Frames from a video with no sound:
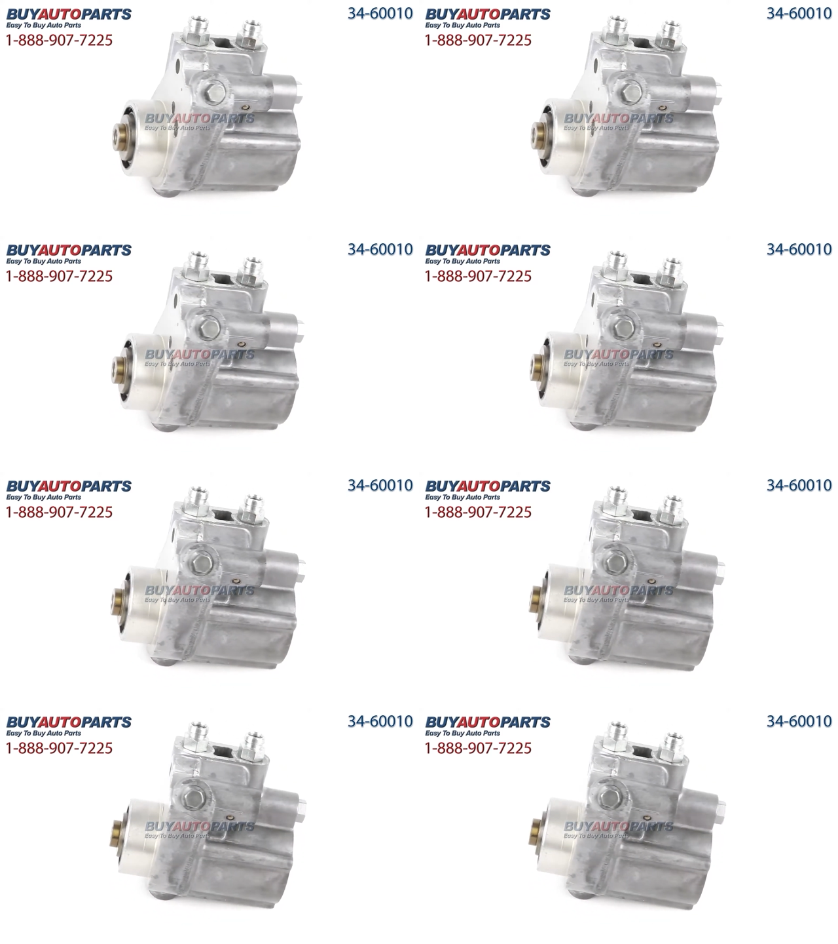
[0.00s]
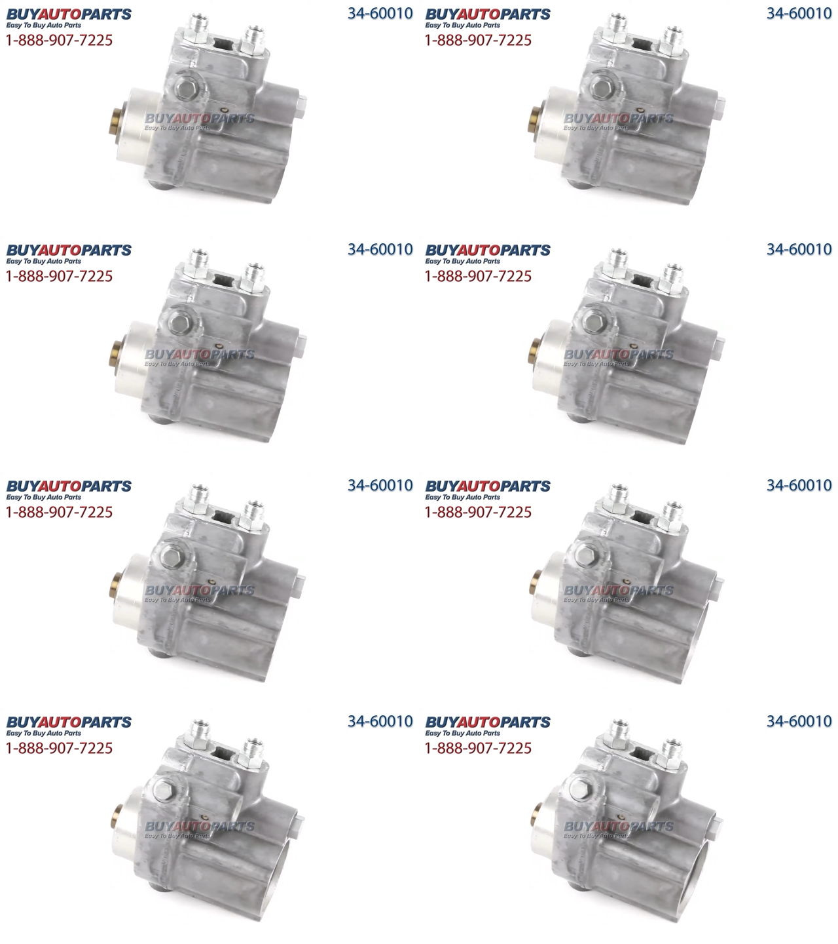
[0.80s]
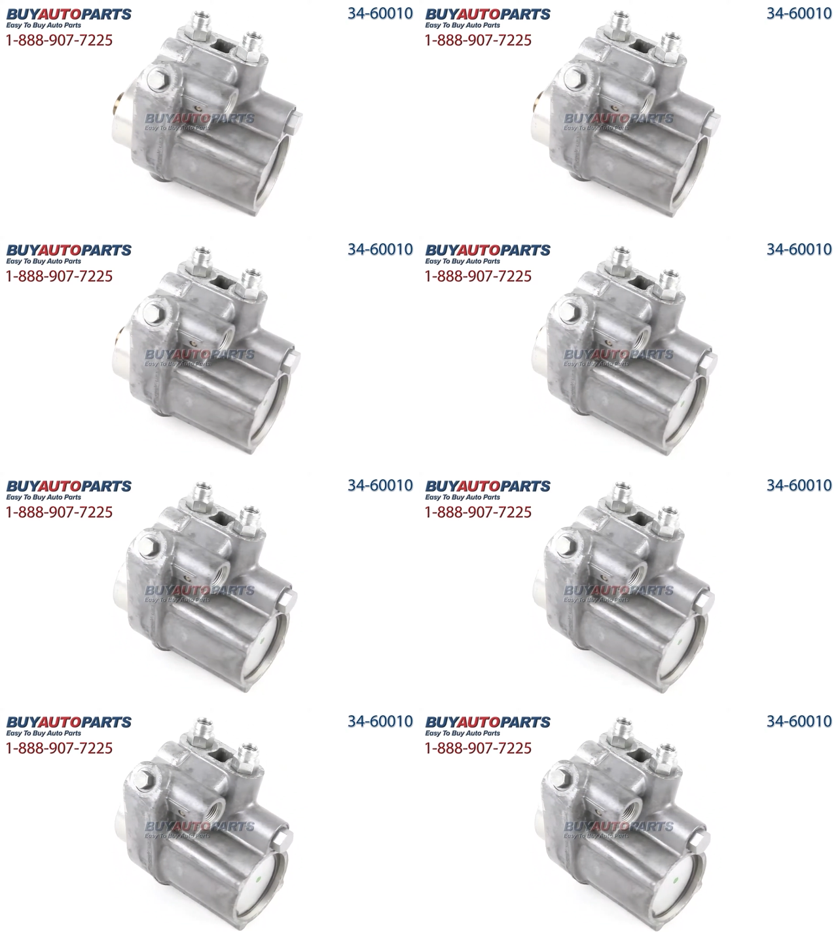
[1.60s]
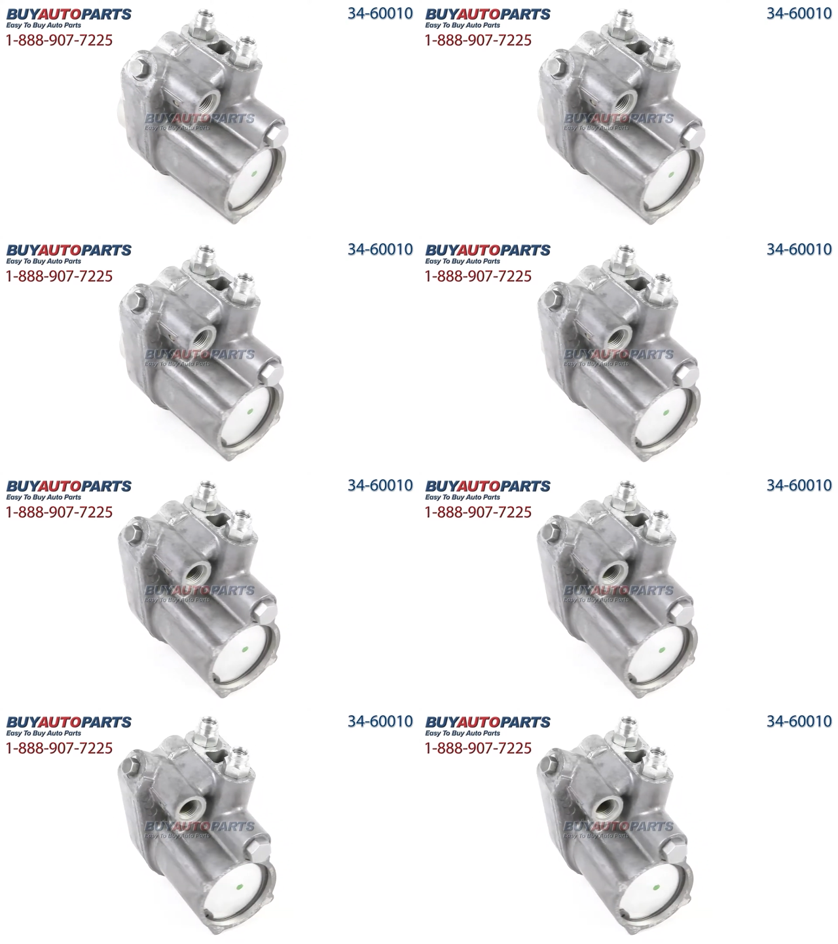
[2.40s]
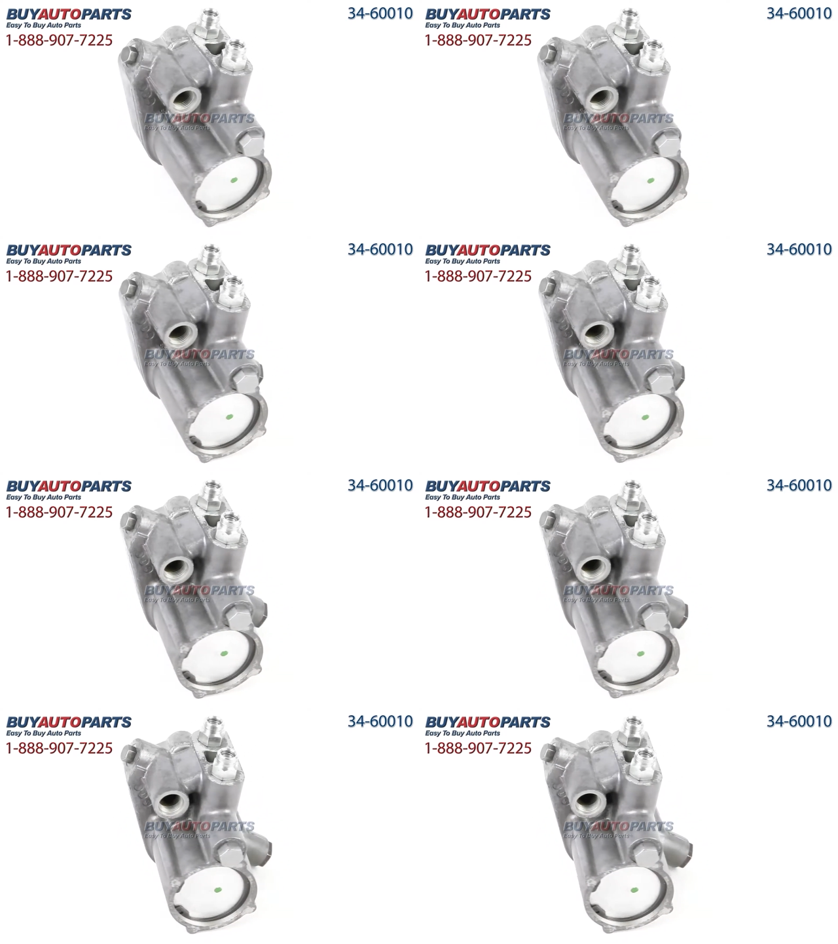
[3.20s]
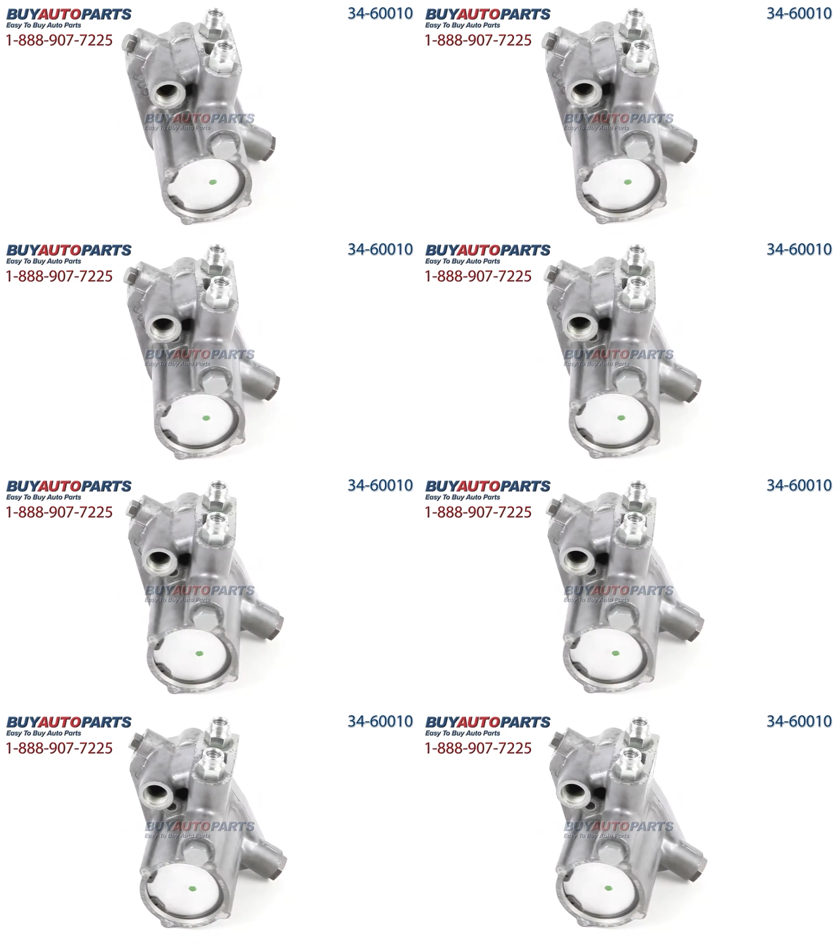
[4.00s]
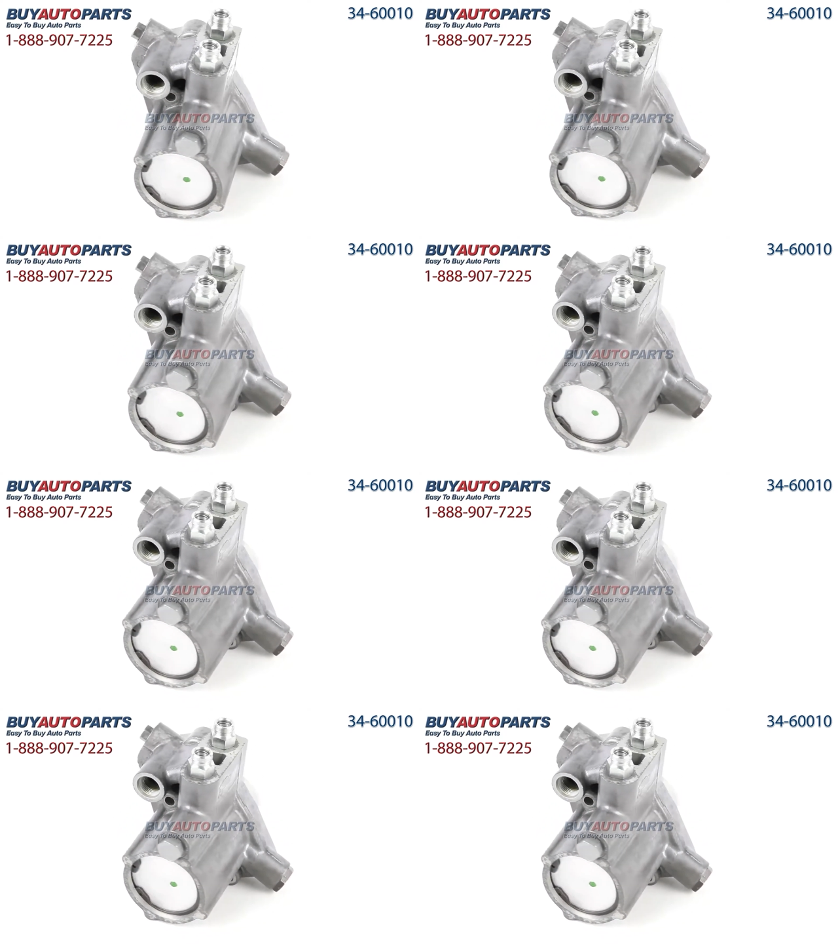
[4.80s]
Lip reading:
No face is visible, so there are no lips to read.